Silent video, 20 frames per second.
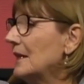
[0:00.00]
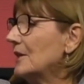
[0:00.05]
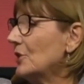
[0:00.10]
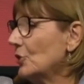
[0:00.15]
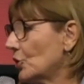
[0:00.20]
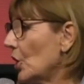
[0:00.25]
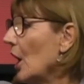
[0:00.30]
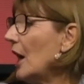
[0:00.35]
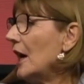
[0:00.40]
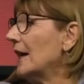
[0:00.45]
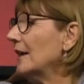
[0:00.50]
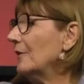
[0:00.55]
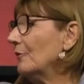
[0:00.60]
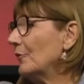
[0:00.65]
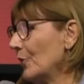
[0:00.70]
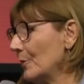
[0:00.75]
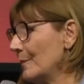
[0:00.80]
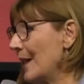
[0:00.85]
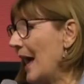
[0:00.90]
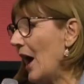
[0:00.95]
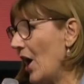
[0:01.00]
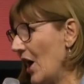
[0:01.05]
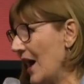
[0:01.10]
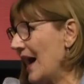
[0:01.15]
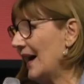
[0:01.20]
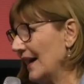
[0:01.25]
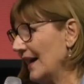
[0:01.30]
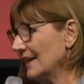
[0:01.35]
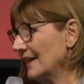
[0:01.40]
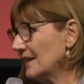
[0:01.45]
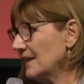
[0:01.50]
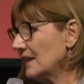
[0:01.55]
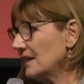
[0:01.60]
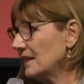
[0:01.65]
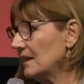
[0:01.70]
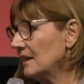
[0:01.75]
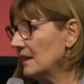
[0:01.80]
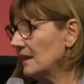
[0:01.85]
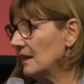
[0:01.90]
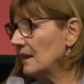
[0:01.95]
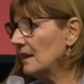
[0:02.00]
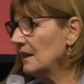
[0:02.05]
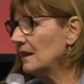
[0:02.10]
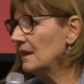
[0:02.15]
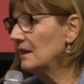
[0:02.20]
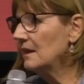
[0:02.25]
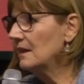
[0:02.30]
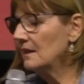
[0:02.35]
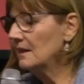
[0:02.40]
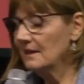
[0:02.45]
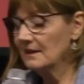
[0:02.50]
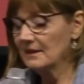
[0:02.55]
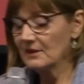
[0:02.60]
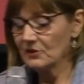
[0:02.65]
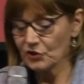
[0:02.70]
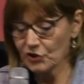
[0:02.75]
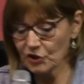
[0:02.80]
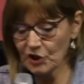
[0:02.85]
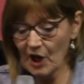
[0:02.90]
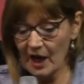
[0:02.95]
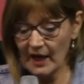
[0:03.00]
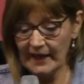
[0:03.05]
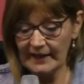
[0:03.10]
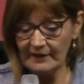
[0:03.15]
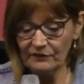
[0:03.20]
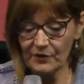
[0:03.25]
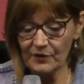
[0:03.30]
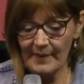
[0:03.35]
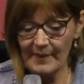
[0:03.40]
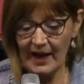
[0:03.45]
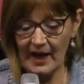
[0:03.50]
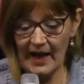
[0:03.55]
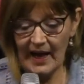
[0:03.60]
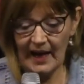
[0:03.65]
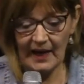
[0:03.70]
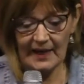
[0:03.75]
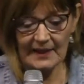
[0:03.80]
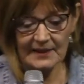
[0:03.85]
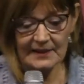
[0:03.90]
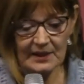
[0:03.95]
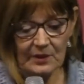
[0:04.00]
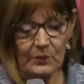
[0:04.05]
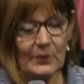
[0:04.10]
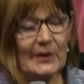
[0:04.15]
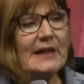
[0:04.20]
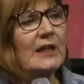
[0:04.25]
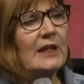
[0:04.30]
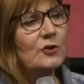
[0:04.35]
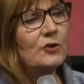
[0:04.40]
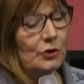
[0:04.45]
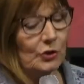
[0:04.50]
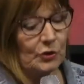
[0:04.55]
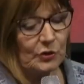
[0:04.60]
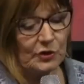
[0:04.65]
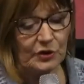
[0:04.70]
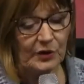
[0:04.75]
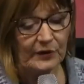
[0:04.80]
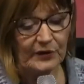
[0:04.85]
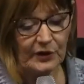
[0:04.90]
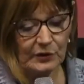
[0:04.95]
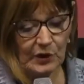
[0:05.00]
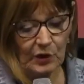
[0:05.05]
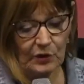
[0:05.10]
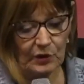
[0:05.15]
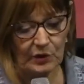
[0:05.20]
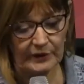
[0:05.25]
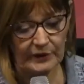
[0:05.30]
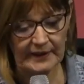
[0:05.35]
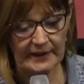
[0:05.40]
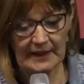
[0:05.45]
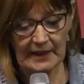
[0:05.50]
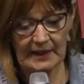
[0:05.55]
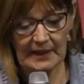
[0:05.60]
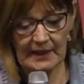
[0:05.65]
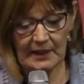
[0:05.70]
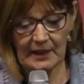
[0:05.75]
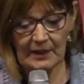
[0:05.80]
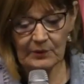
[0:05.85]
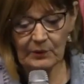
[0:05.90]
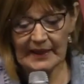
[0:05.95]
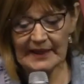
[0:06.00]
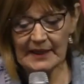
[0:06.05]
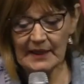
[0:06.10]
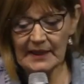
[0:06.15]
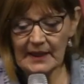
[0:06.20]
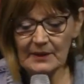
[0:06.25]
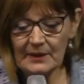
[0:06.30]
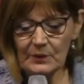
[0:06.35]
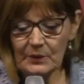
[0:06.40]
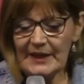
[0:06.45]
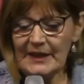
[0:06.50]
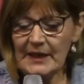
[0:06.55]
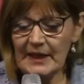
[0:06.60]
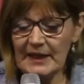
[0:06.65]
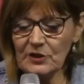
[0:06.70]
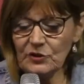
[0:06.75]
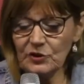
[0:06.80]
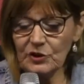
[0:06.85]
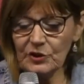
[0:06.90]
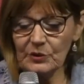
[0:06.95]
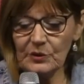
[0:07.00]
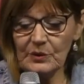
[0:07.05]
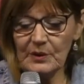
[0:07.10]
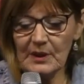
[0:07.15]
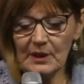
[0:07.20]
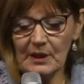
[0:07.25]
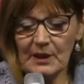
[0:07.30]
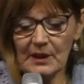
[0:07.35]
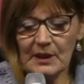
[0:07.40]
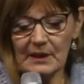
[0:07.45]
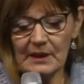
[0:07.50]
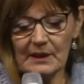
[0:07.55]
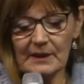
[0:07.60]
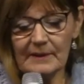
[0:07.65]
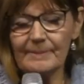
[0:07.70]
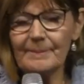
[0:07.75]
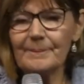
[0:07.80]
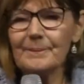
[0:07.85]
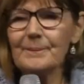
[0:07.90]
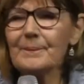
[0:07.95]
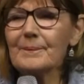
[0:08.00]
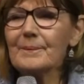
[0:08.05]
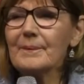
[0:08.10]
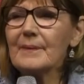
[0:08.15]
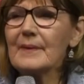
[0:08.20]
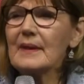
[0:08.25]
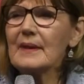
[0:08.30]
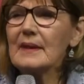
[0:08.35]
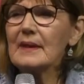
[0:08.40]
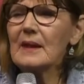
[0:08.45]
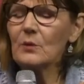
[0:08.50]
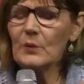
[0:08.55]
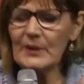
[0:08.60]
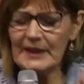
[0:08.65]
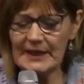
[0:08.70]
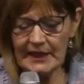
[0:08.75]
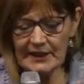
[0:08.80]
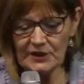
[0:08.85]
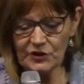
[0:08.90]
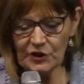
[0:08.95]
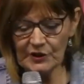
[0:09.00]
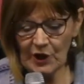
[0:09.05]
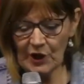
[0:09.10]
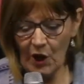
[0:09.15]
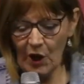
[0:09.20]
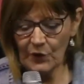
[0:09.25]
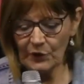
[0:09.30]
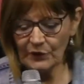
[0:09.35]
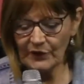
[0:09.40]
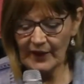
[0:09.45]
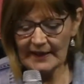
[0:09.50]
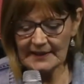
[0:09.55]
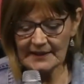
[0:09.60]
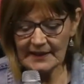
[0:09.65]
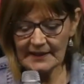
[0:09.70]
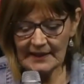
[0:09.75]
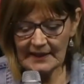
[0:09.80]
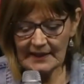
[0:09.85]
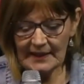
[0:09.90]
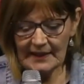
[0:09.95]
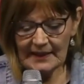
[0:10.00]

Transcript: shine from our hearts. Shine from our hearts. We need to look to the Lord. We, we, need, to, we need to know that